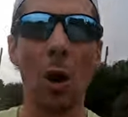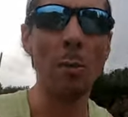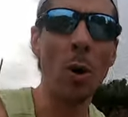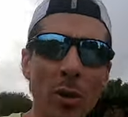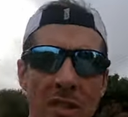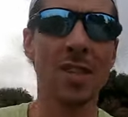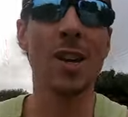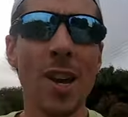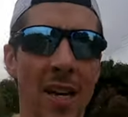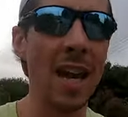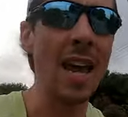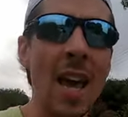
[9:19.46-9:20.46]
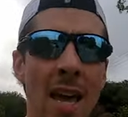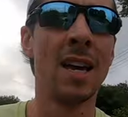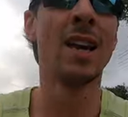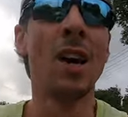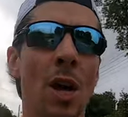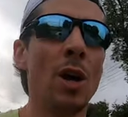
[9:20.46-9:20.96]
lot more sturdy
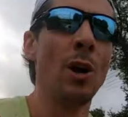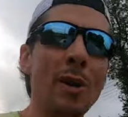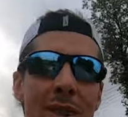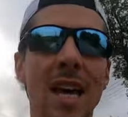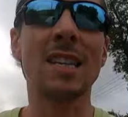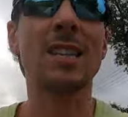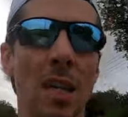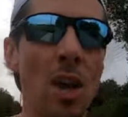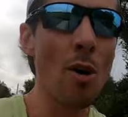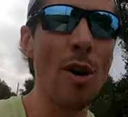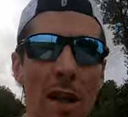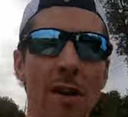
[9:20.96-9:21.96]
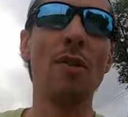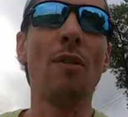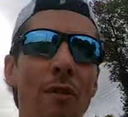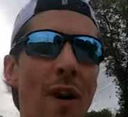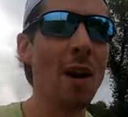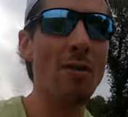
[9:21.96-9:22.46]
with that security of
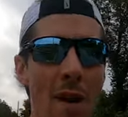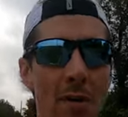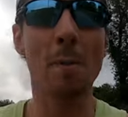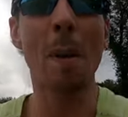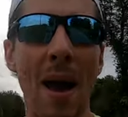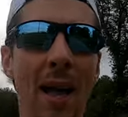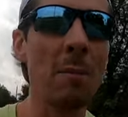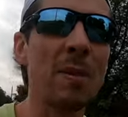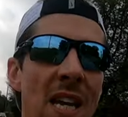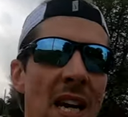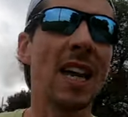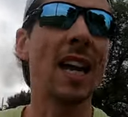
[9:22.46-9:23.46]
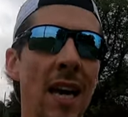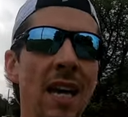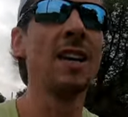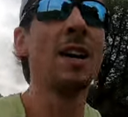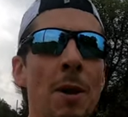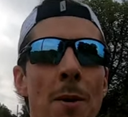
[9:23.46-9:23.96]
the fit around the back in
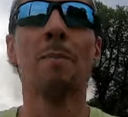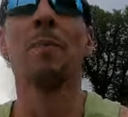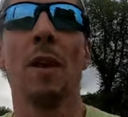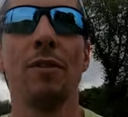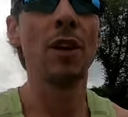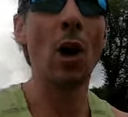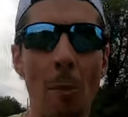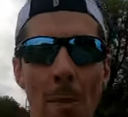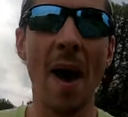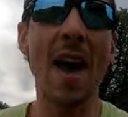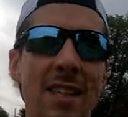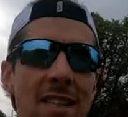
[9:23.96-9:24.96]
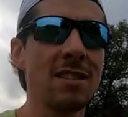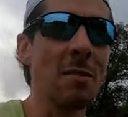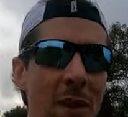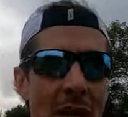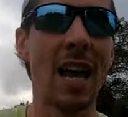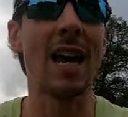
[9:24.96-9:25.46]
particular if you compare to
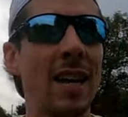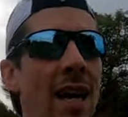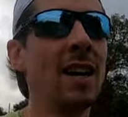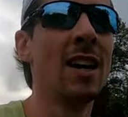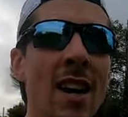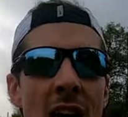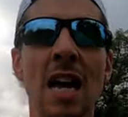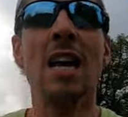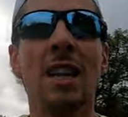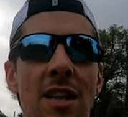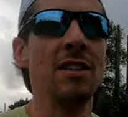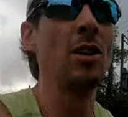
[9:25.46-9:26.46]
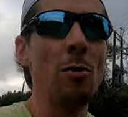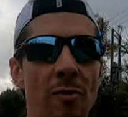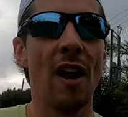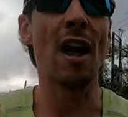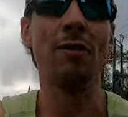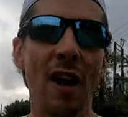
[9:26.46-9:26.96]
something like the Zoom
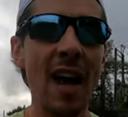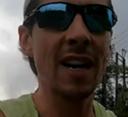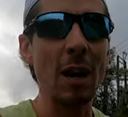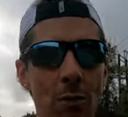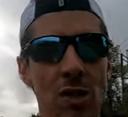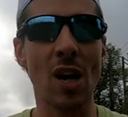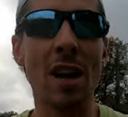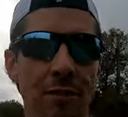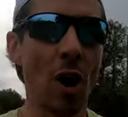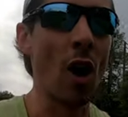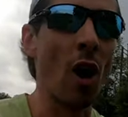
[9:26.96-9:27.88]
Fly Flyknit which I've